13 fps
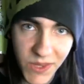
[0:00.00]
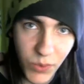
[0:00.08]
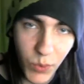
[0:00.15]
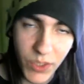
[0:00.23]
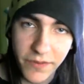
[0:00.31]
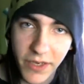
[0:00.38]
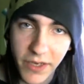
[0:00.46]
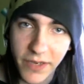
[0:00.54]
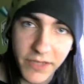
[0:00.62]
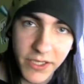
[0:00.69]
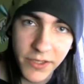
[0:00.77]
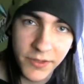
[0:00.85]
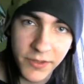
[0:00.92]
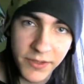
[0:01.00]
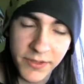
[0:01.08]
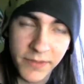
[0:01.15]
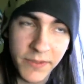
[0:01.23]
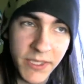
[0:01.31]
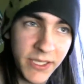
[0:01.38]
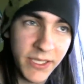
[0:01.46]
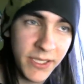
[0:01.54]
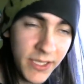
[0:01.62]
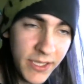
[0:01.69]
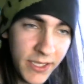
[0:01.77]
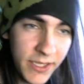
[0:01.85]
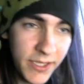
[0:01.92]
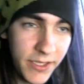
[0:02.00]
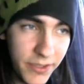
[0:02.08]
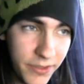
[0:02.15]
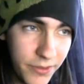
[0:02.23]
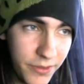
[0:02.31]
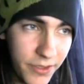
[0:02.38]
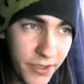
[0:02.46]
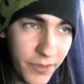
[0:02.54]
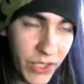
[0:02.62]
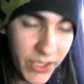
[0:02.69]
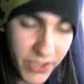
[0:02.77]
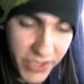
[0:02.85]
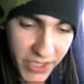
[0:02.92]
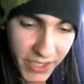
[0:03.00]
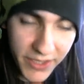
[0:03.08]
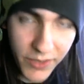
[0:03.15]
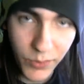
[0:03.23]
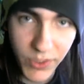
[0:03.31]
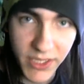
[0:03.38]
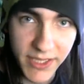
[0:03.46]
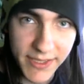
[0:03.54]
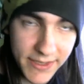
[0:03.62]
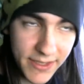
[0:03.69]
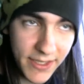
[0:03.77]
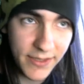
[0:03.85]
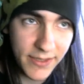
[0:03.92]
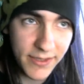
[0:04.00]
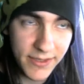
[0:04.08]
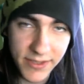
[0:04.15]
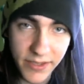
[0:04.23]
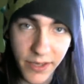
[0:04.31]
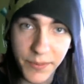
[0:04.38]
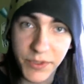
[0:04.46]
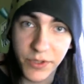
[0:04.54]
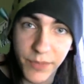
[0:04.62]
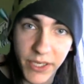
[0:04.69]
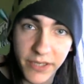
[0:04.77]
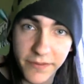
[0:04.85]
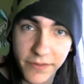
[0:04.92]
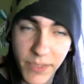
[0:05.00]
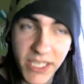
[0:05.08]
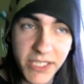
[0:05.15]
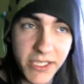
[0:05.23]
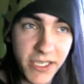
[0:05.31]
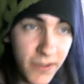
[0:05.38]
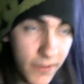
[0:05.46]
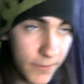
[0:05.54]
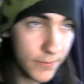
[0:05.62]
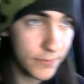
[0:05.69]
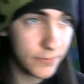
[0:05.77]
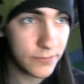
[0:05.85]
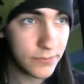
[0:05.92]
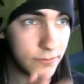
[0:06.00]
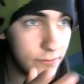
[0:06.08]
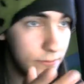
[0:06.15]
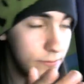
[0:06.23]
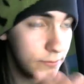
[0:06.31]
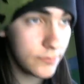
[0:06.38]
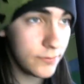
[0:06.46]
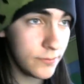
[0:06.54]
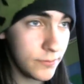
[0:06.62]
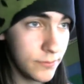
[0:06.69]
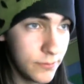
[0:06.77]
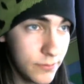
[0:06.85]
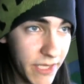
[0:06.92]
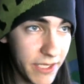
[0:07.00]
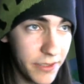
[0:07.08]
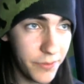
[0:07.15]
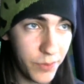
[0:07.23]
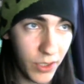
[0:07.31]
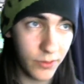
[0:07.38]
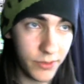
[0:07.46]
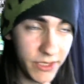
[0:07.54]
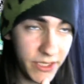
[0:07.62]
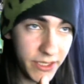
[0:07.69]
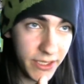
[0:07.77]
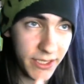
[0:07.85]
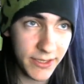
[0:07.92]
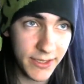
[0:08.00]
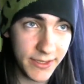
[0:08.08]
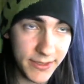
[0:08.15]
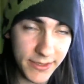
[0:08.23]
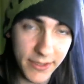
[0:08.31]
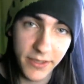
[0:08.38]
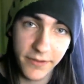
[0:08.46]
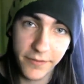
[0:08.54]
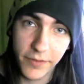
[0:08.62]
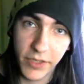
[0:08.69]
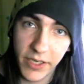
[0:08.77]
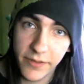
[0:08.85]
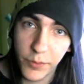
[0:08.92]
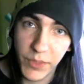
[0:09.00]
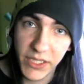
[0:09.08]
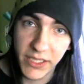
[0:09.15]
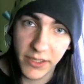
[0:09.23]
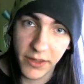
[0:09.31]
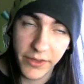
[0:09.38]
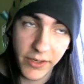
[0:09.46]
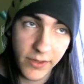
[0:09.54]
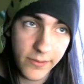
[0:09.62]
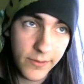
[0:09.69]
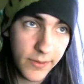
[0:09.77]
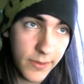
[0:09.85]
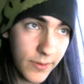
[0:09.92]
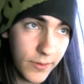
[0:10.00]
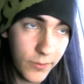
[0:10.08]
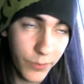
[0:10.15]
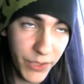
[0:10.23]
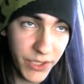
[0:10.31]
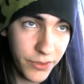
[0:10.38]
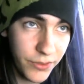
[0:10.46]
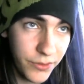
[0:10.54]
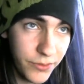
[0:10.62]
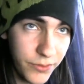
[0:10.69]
25 years or something, you're gonna be injected with this that stops your body from aging, and you're probably gonna get this forever beating thing when you're